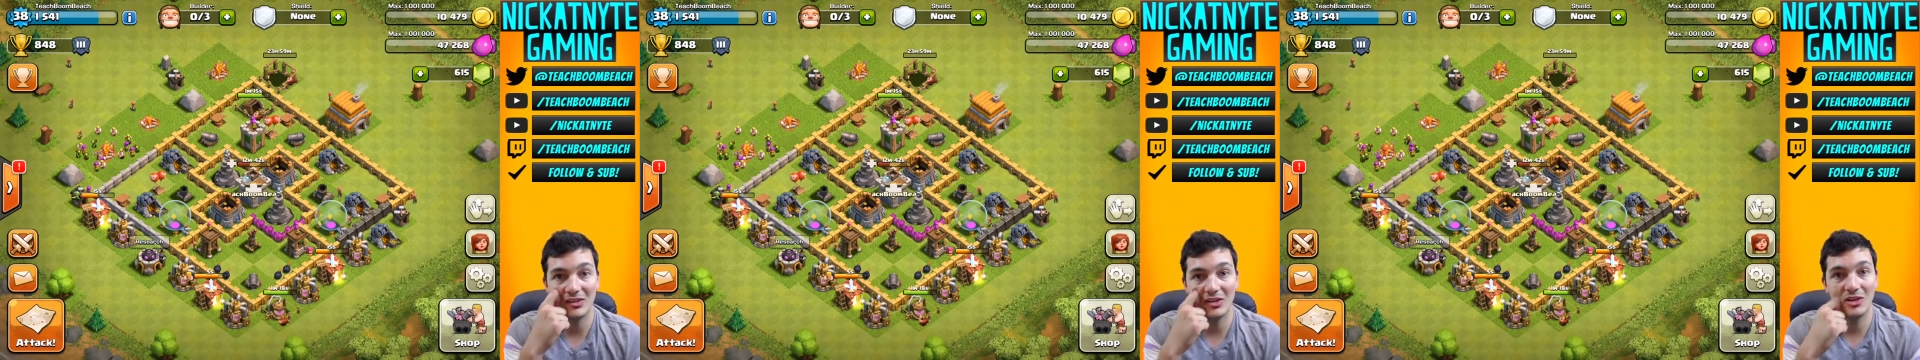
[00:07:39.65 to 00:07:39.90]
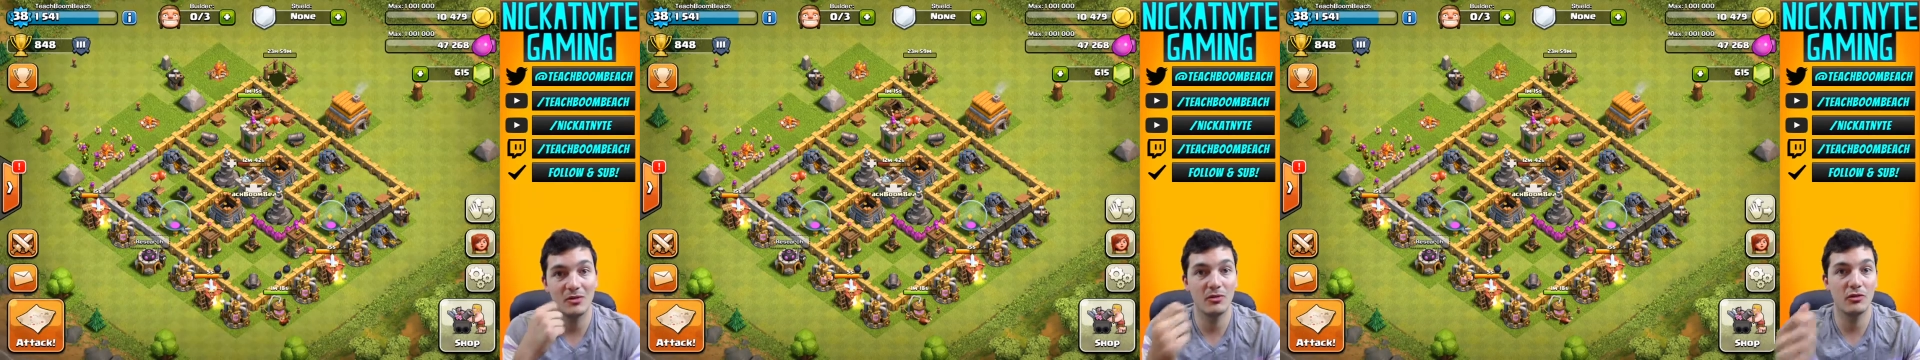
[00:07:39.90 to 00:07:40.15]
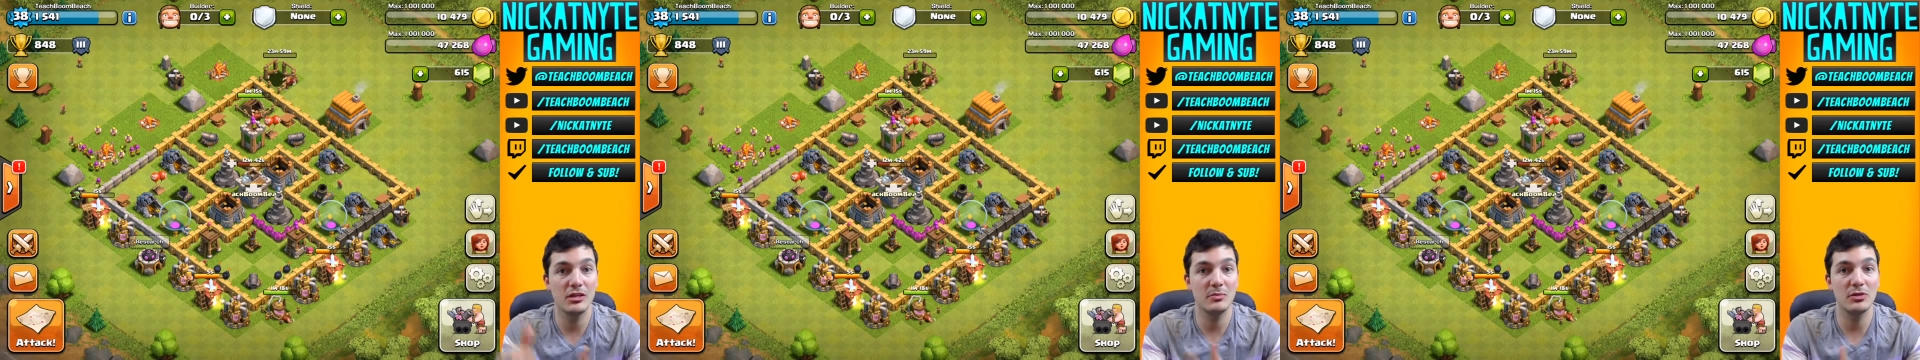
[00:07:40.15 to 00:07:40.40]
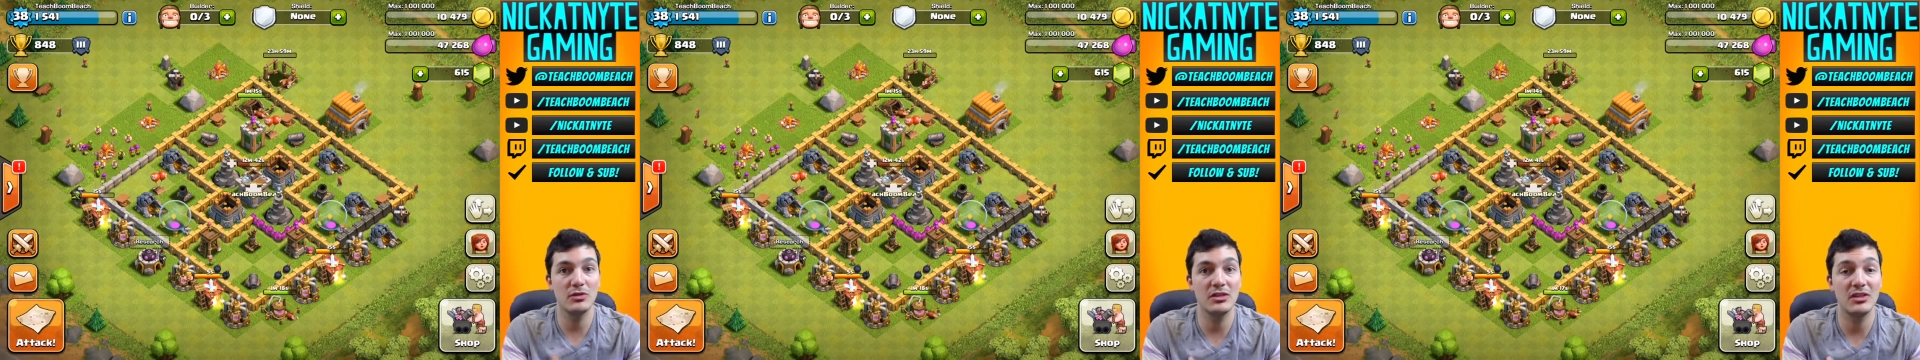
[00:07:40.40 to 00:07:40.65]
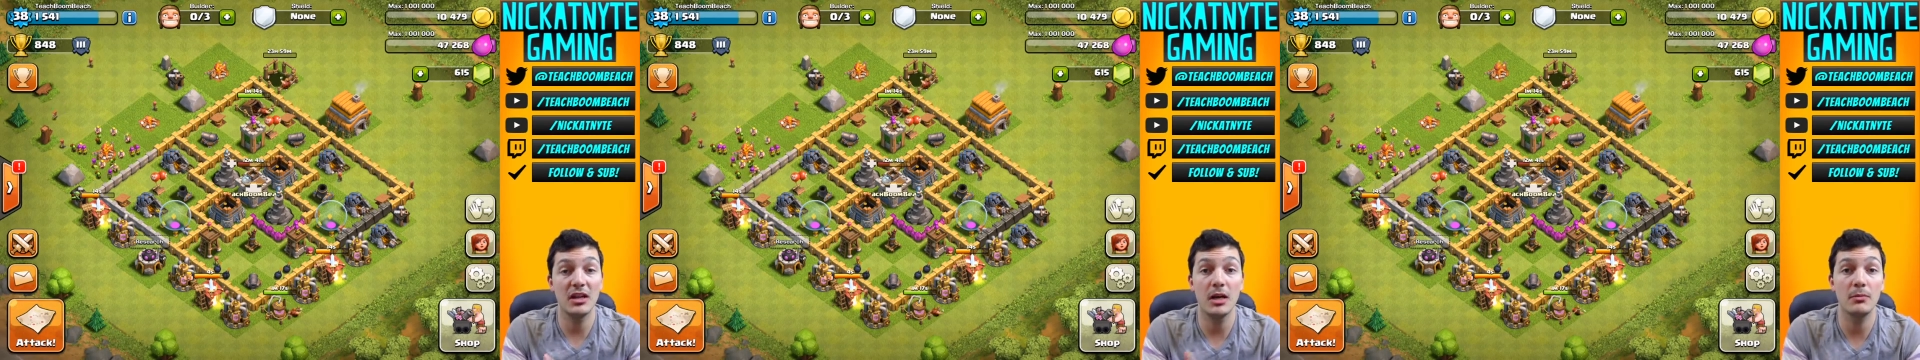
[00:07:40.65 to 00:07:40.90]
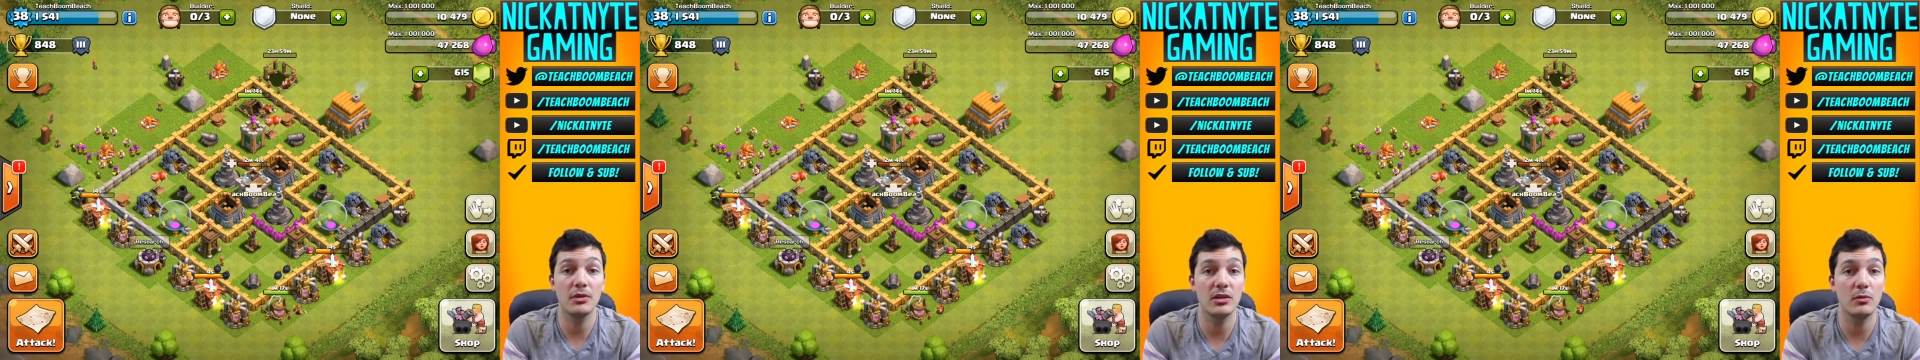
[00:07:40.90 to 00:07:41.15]
So the Christmas trees that
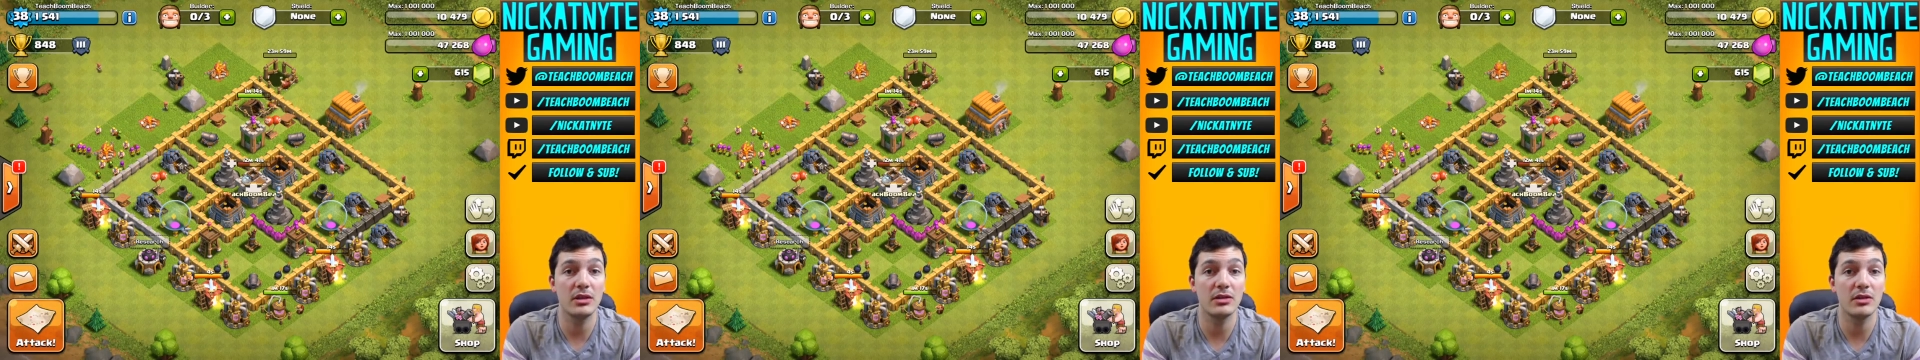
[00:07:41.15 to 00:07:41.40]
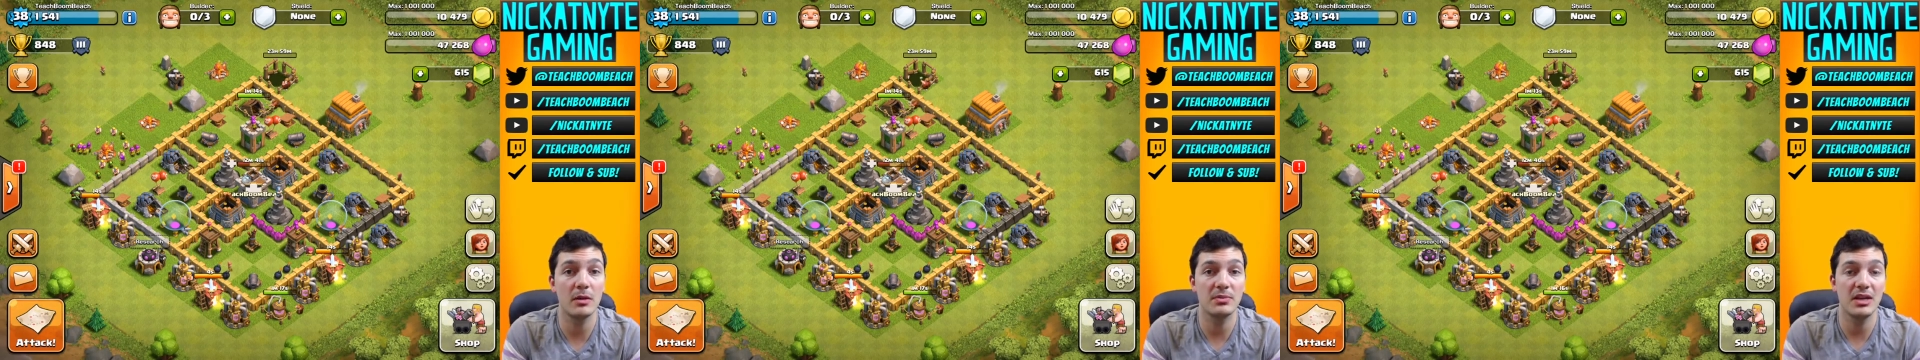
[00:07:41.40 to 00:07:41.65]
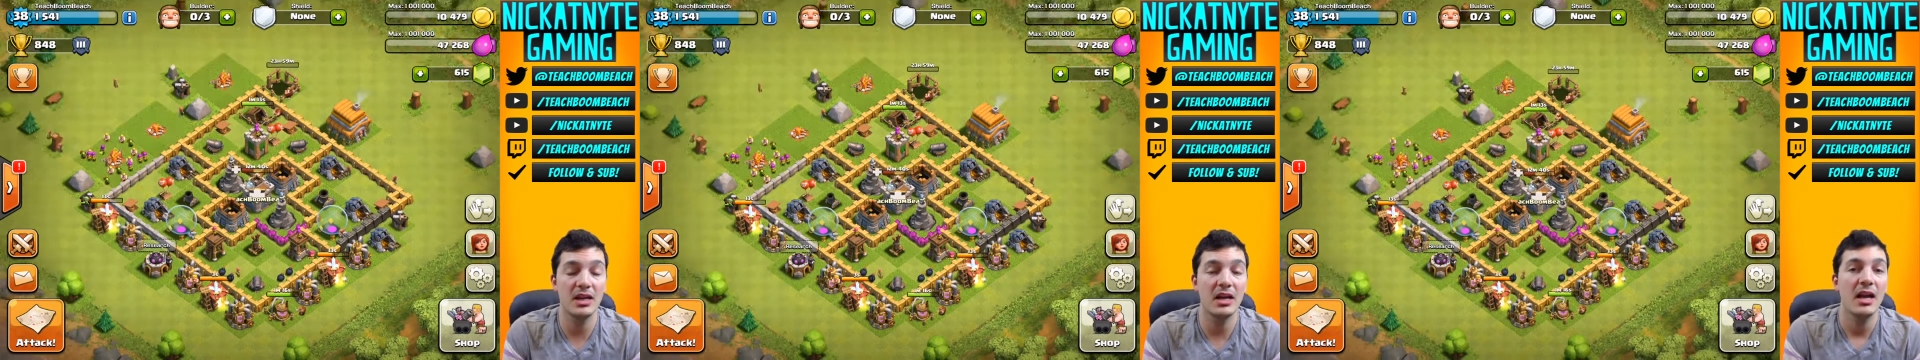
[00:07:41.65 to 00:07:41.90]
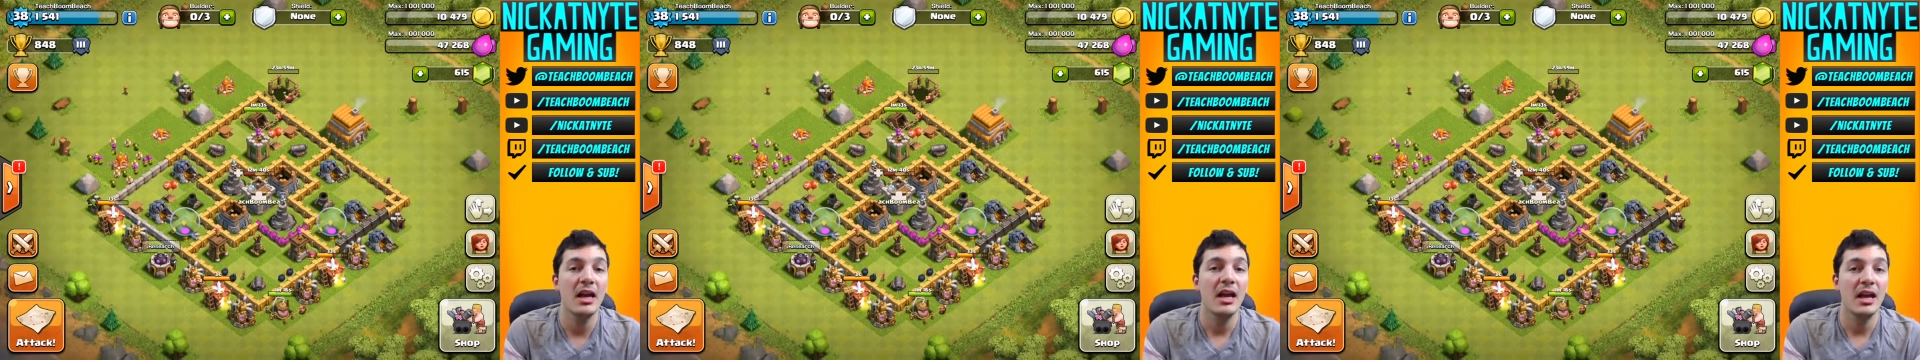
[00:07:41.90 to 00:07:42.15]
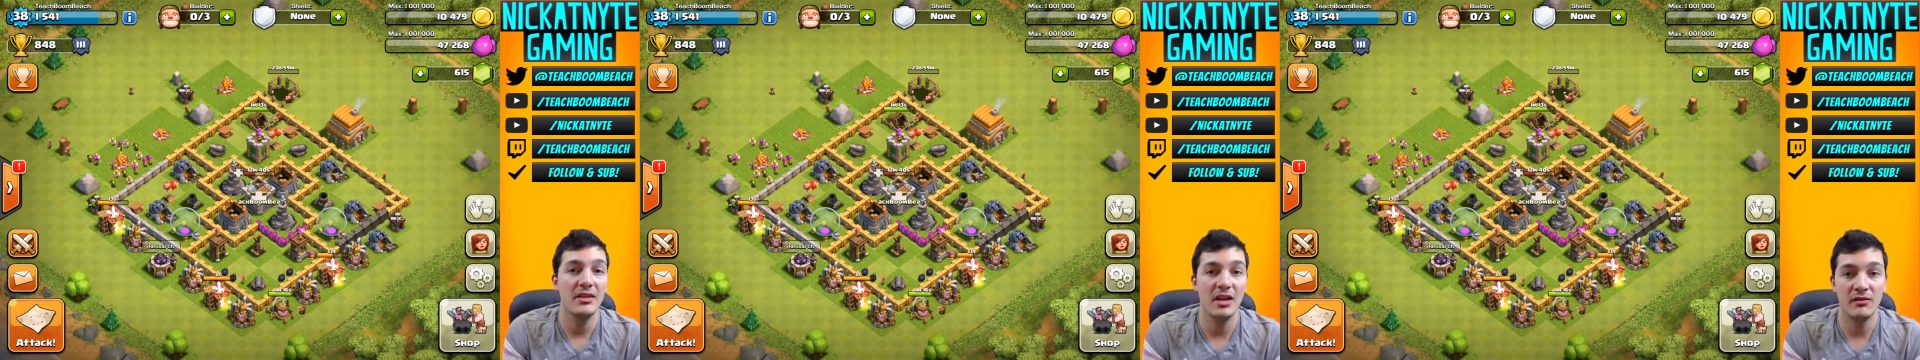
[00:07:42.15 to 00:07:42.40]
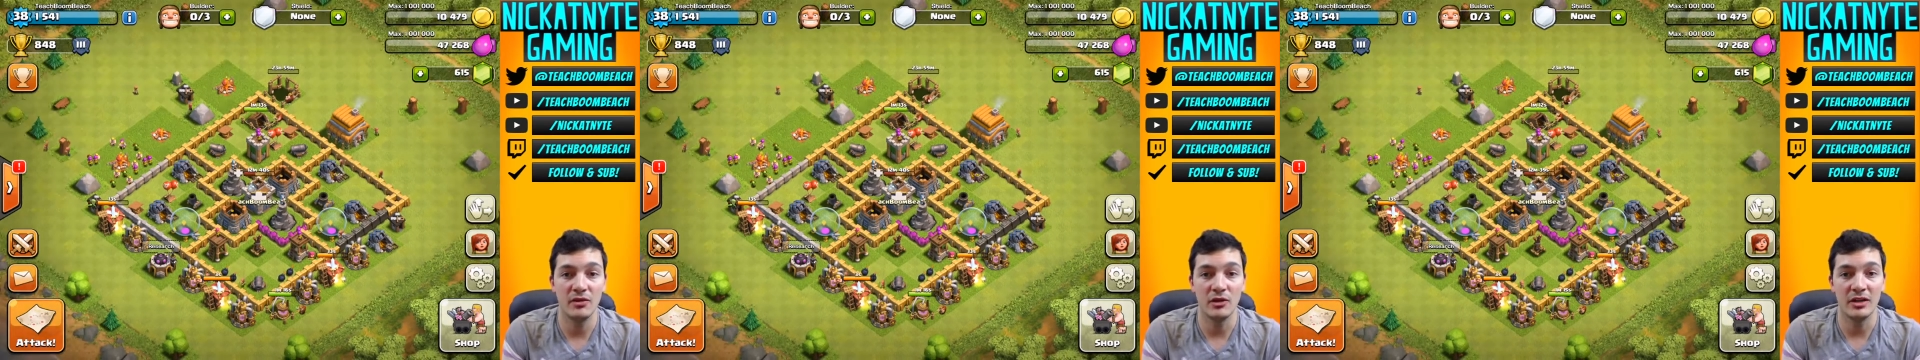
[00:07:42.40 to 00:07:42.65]
come during the winter update, and the
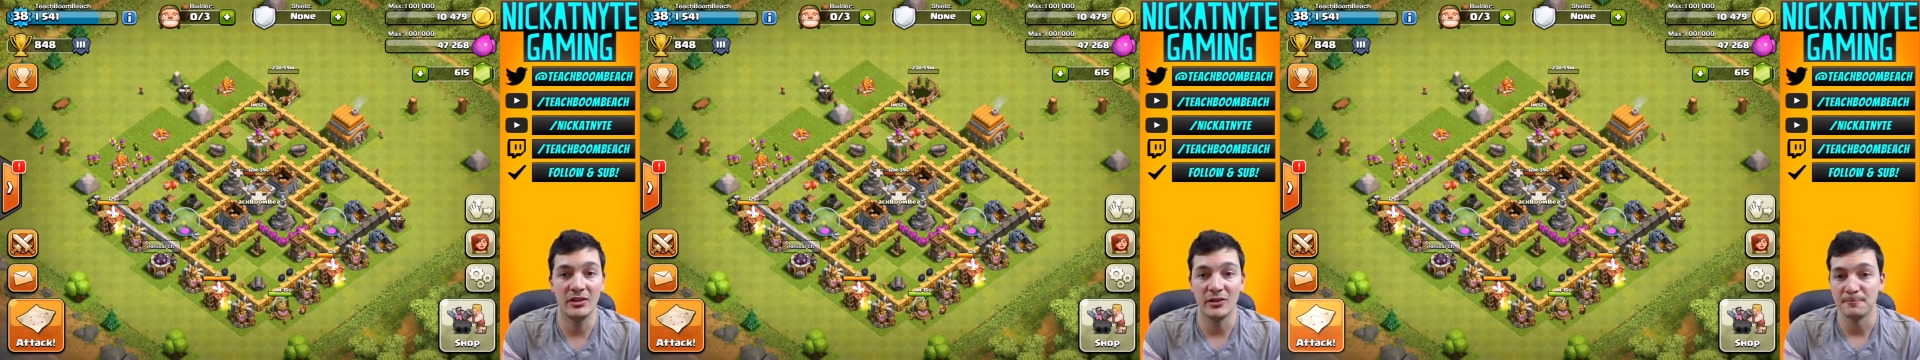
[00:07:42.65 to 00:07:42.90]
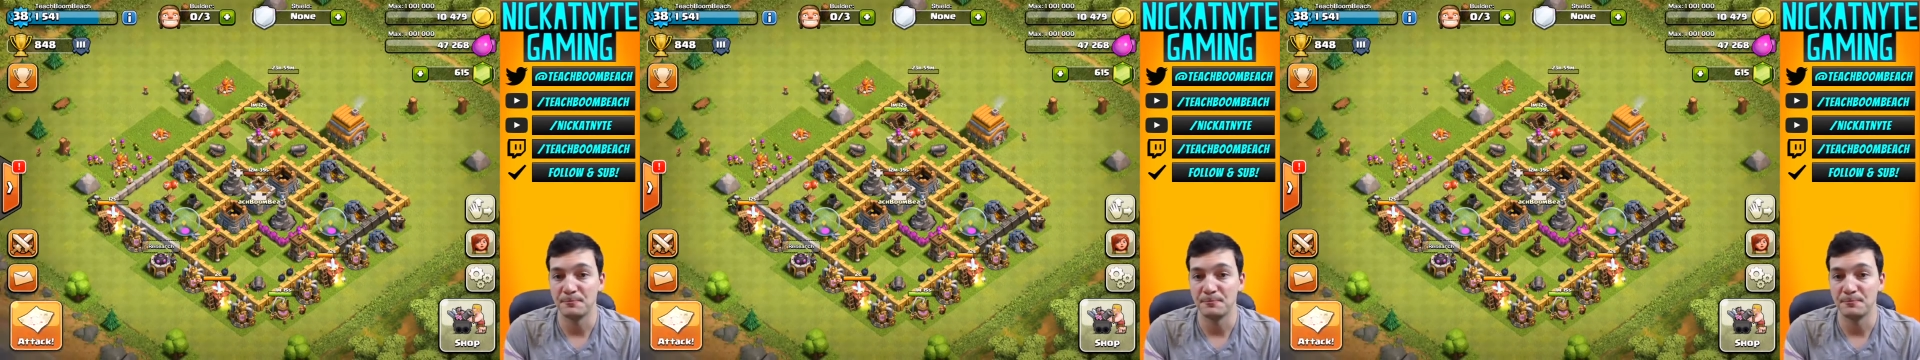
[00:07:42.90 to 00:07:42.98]
evergreens.